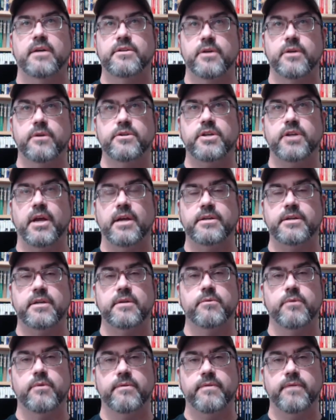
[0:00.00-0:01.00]

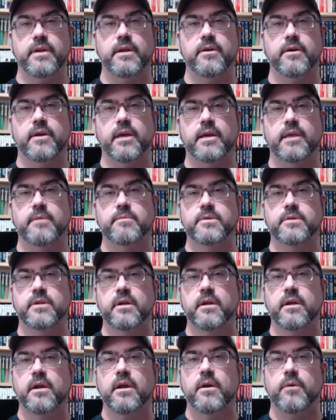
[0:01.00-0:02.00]
association with video games
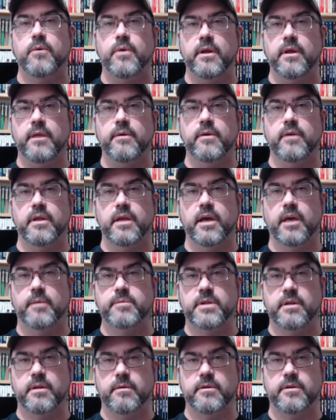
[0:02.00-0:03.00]
really helped
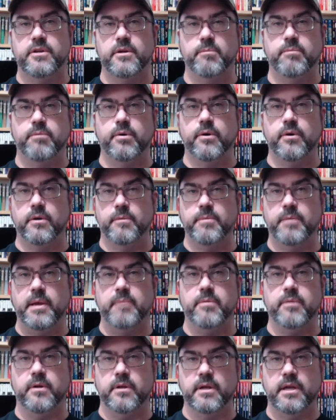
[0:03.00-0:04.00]
to pull
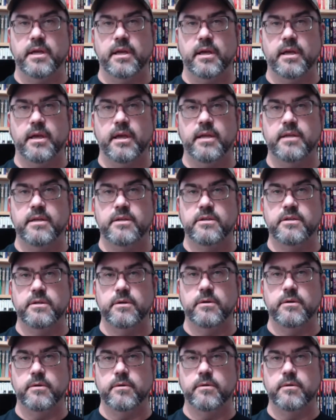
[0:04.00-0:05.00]
people
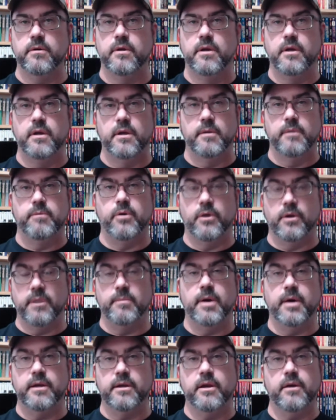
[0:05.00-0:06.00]
into
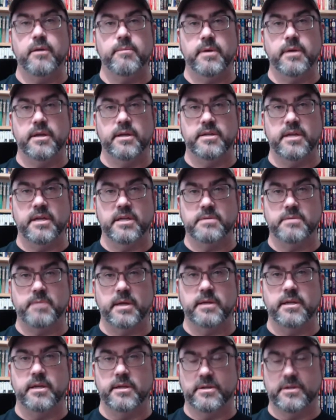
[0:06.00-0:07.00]
Pokemon Go because they
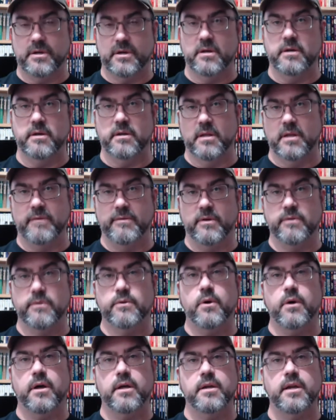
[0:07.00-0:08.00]
expected a certain level of
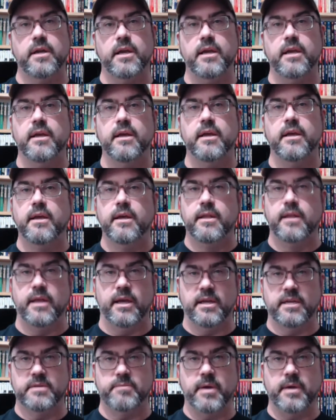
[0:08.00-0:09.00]
quality. They
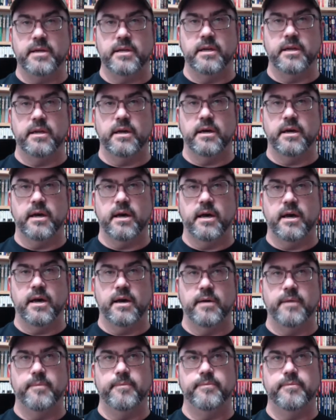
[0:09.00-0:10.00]
expected a